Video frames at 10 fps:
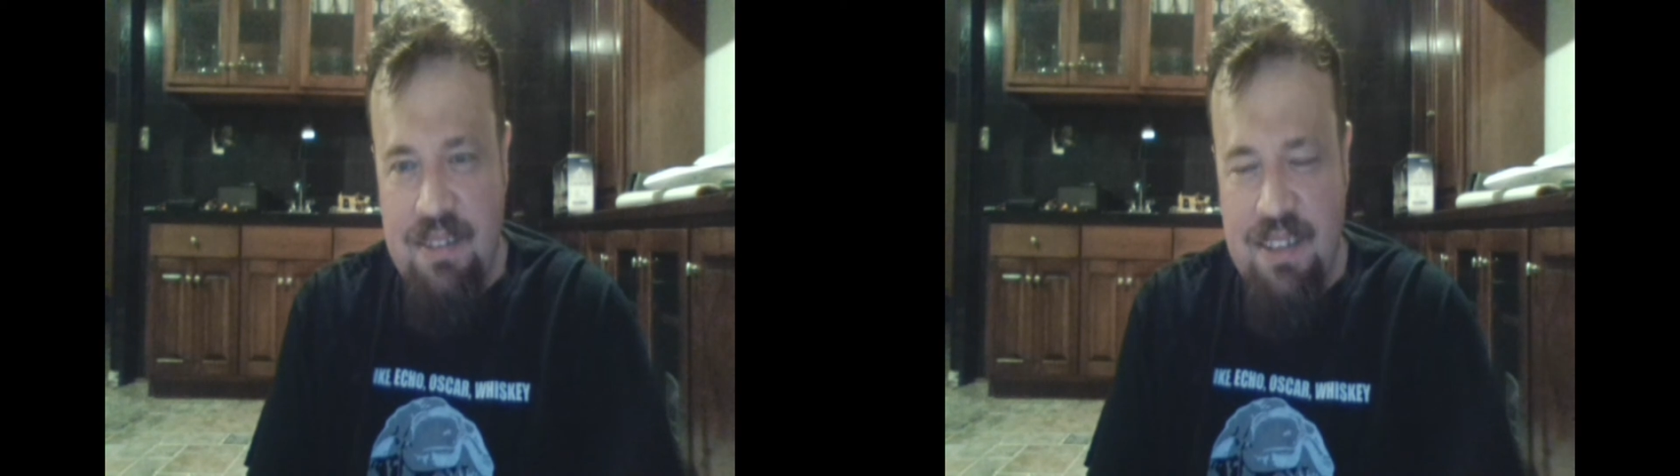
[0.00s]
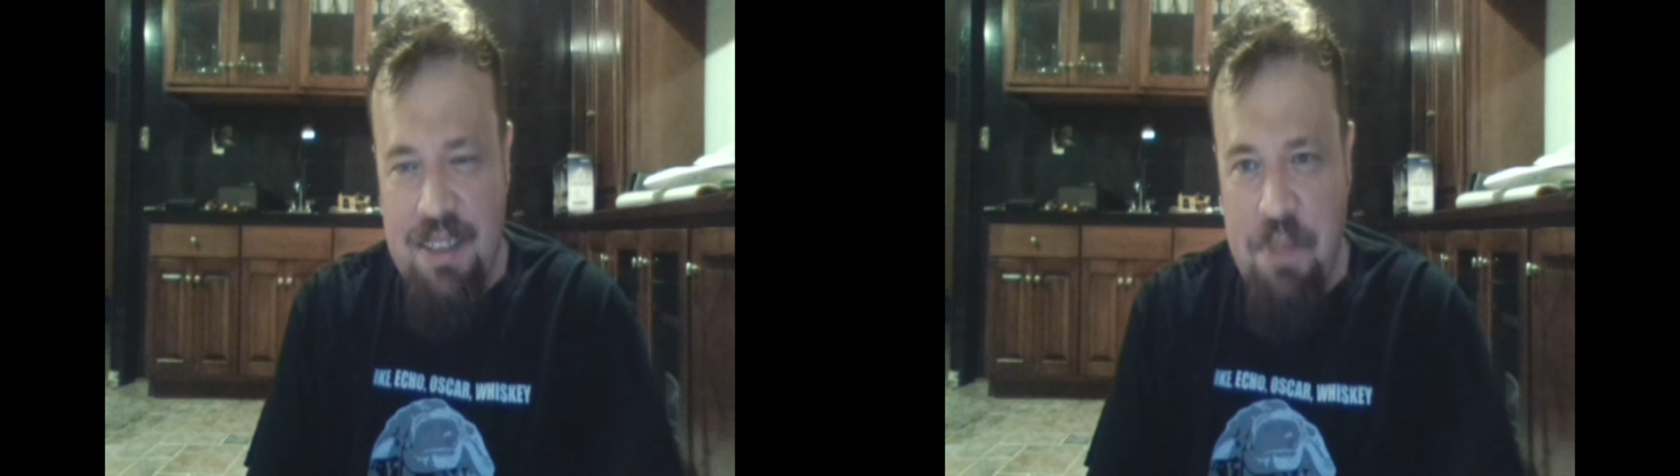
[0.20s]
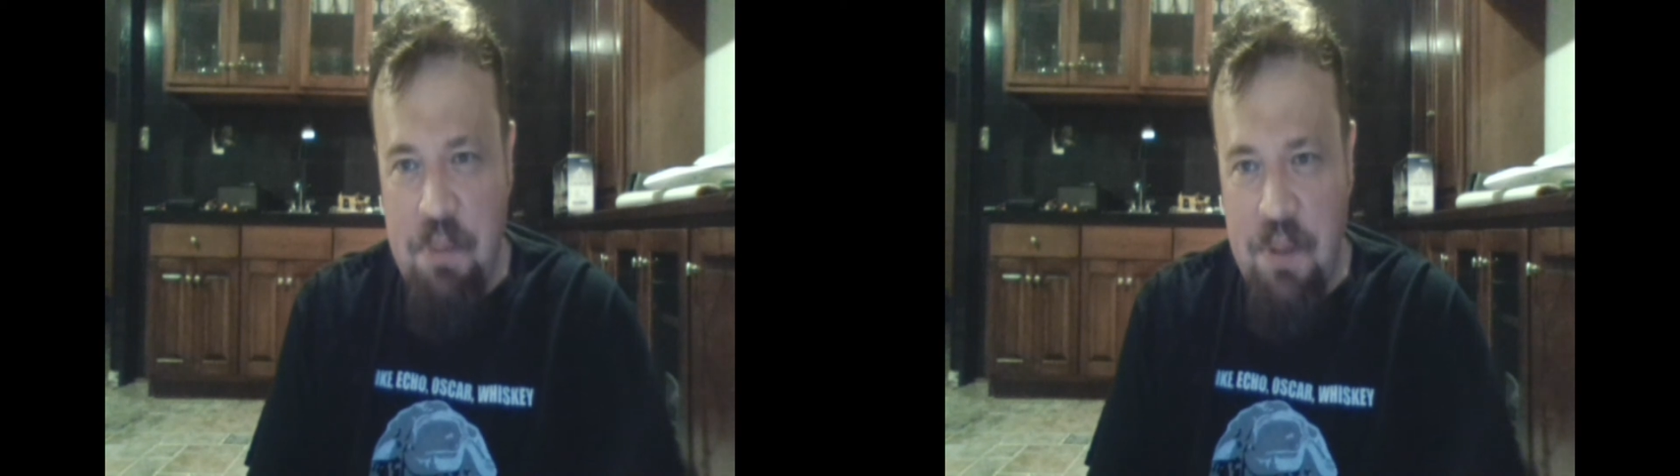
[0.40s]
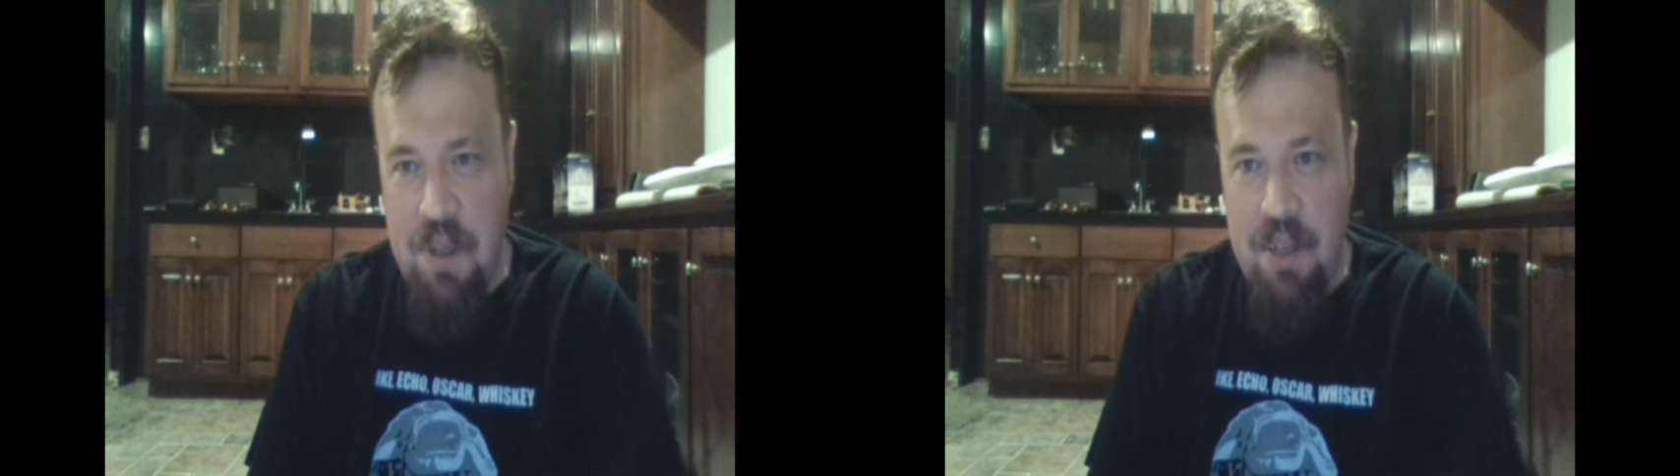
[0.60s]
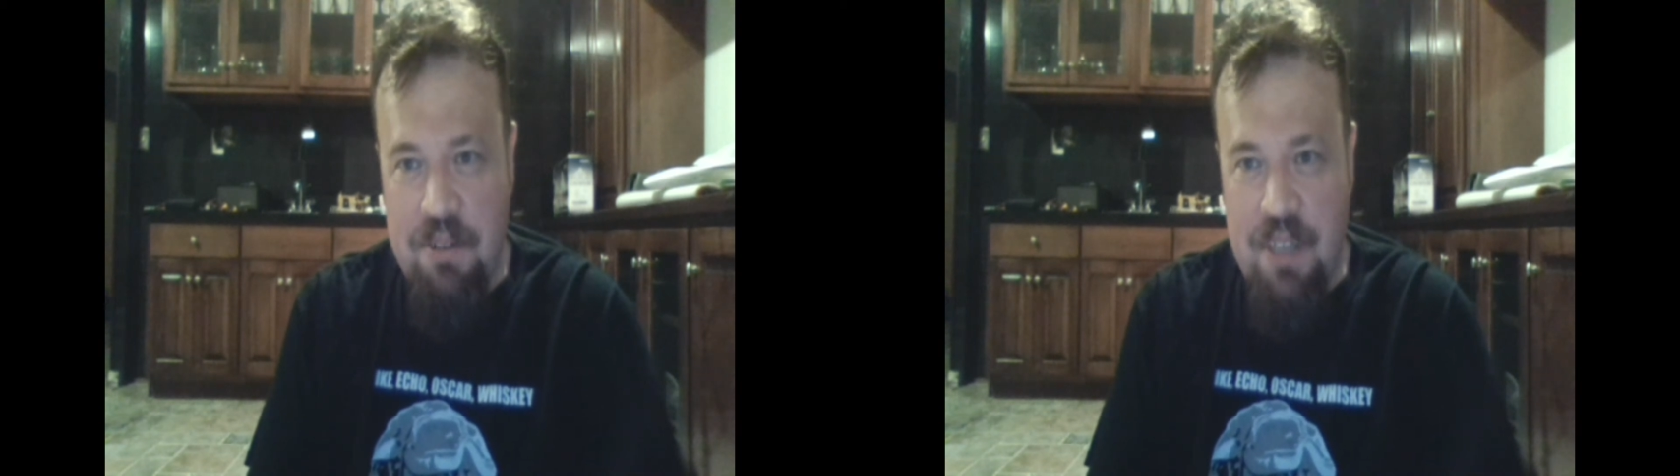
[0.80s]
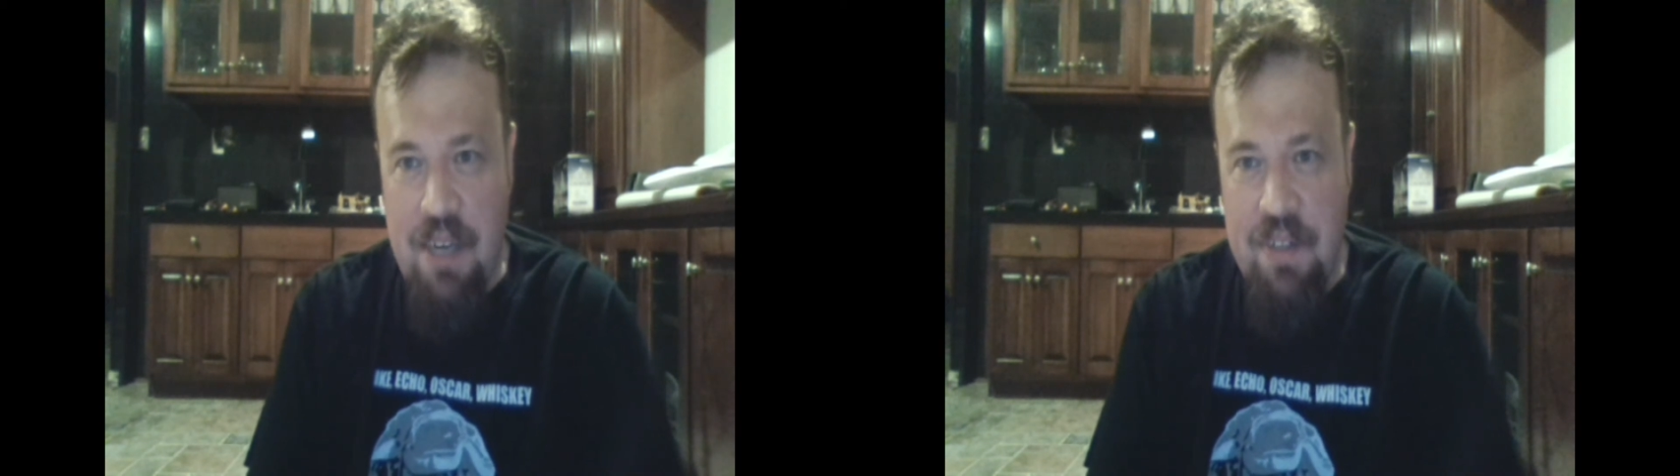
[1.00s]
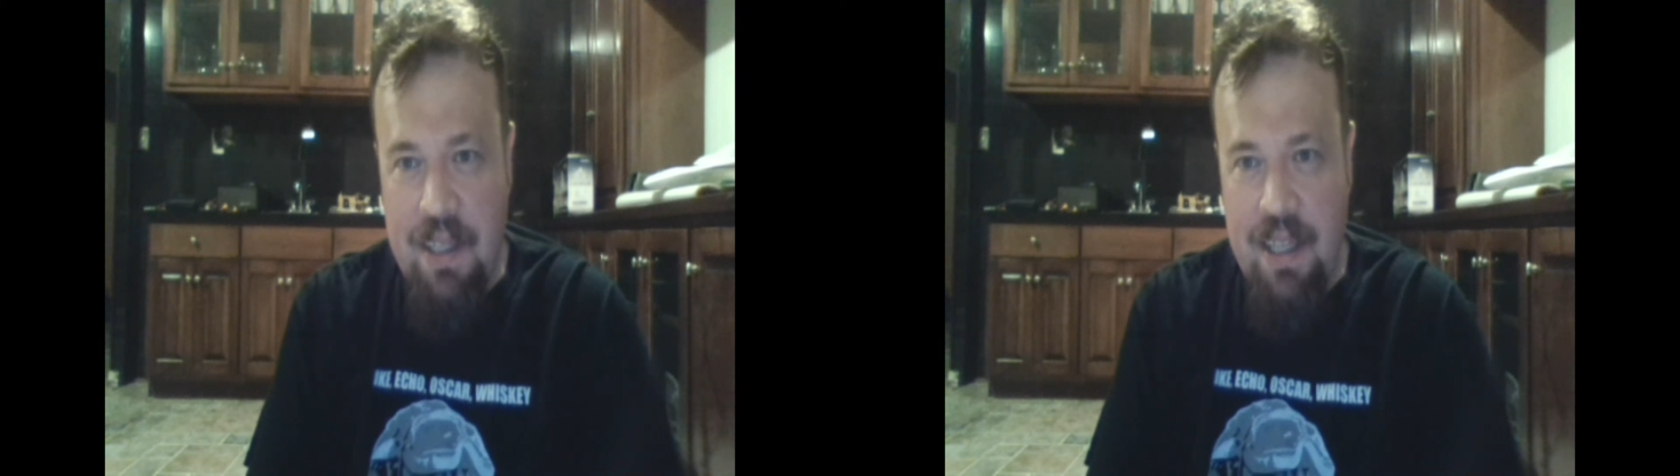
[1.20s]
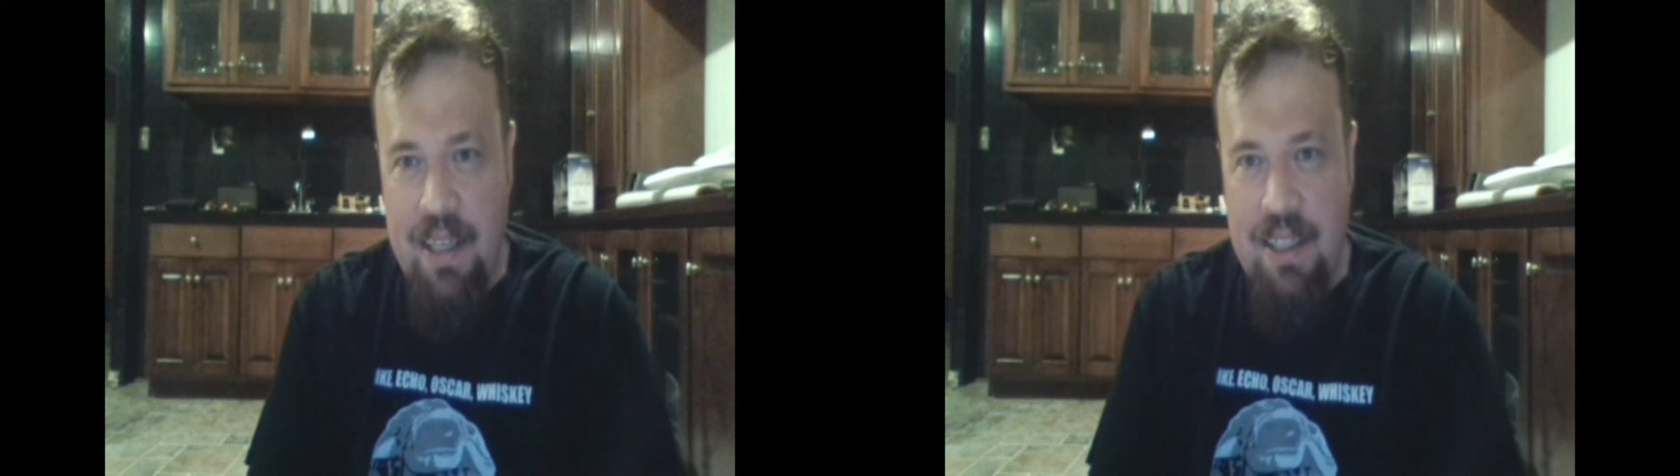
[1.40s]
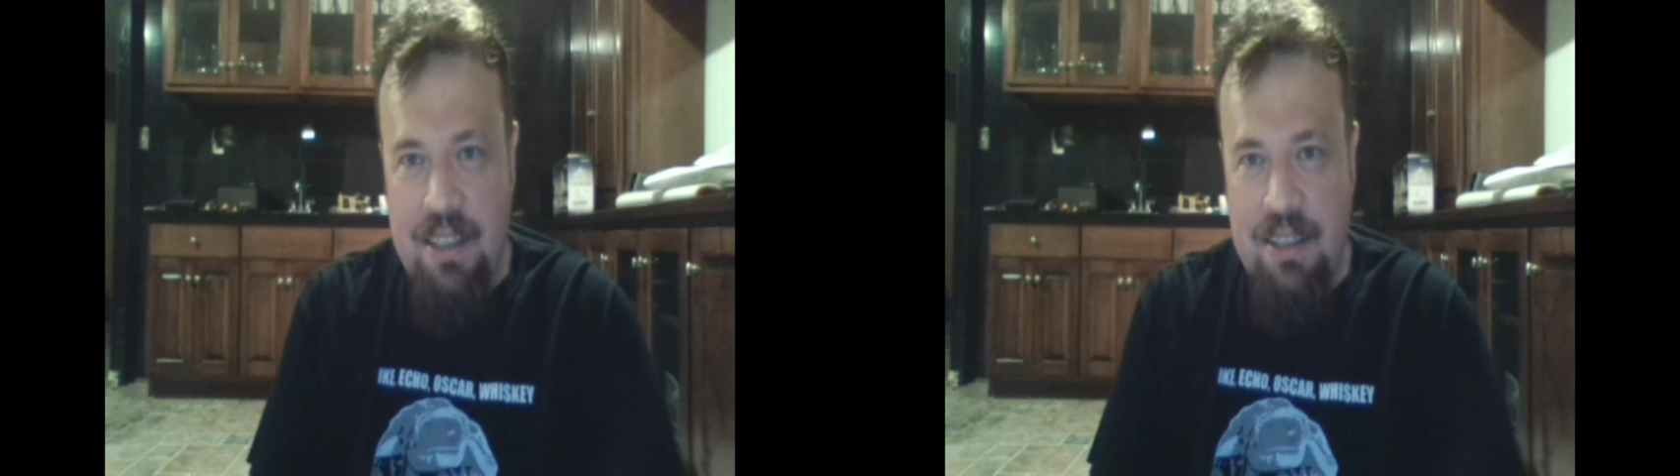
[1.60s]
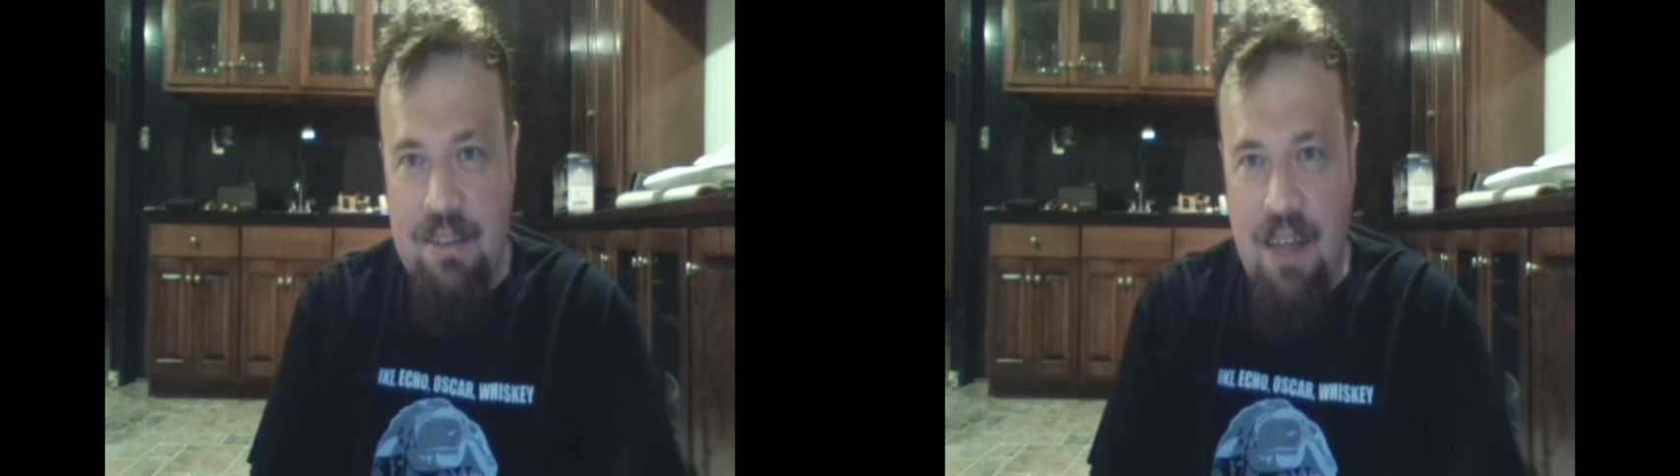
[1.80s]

some people are definitely